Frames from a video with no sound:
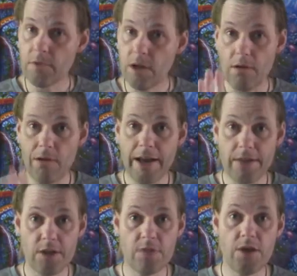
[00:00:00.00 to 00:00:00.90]
like
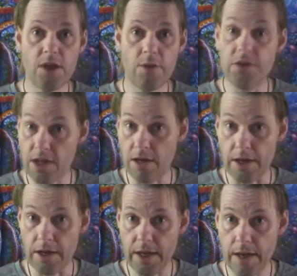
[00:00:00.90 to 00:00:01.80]
this video if you did
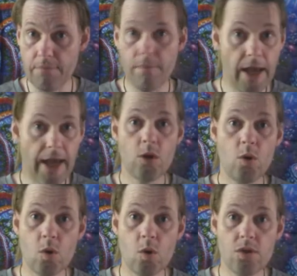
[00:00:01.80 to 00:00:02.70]
like it, and of
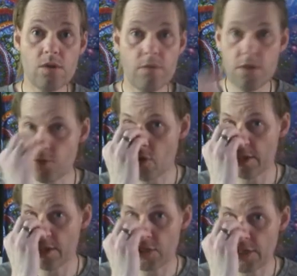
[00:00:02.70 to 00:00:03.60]
course
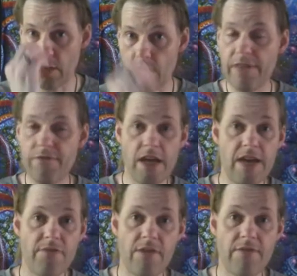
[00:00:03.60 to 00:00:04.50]
subscribe to my channel if you're here
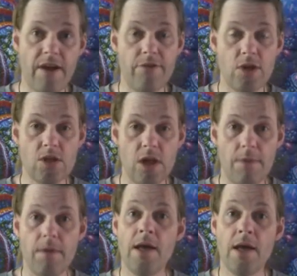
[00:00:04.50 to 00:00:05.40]
for the very first
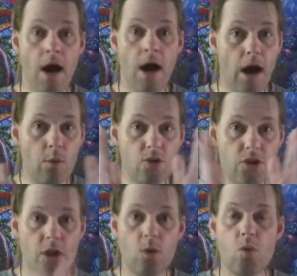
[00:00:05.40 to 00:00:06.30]
time. I will
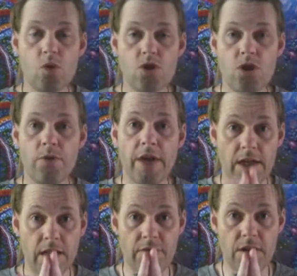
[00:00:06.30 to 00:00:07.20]
see you all soon in
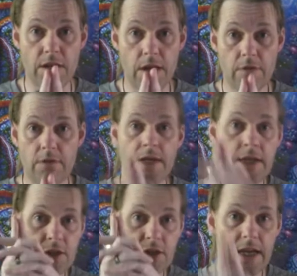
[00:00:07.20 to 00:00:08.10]
another video.
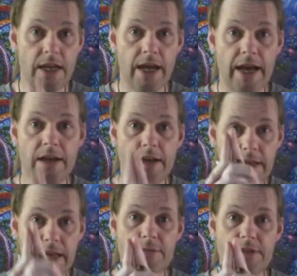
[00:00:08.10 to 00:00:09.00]
Take care,
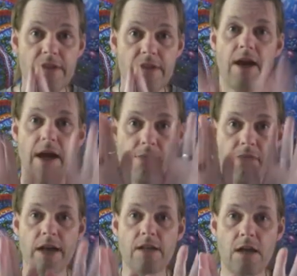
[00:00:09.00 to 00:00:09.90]
keep safe, and
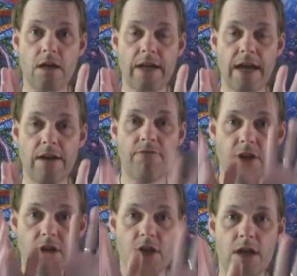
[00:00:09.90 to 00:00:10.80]
thanks again for
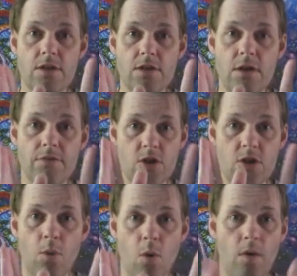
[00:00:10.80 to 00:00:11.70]
your tons of your
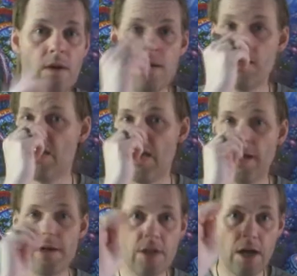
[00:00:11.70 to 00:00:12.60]
support.
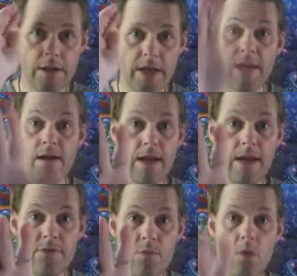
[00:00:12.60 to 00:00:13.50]
And yeah,
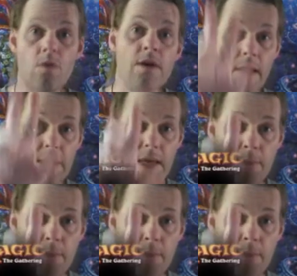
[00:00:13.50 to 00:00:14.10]
love you all and keep them